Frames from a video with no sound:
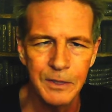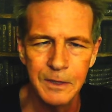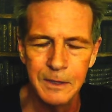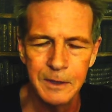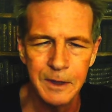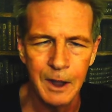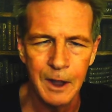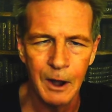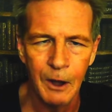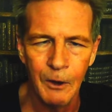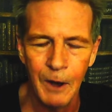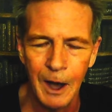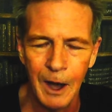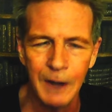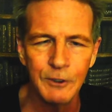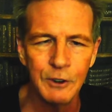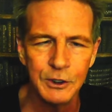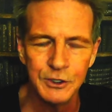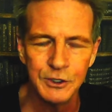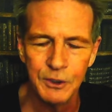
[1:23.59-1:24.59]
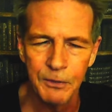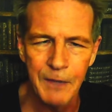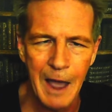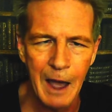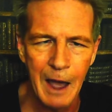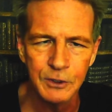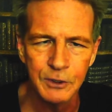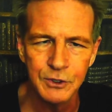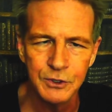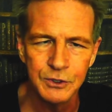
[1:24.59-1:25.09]
know, hundreds of
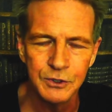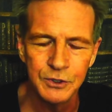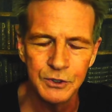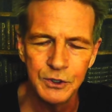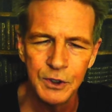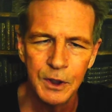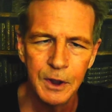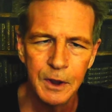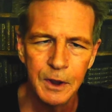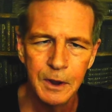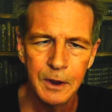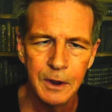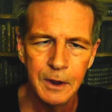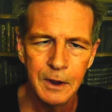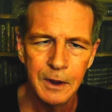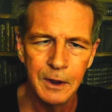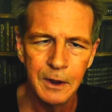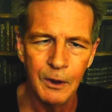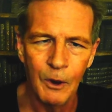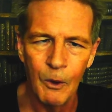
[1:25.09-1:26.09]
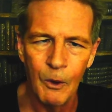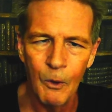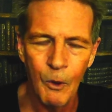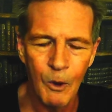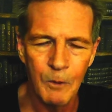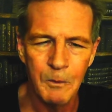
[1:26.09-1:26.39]
thousands or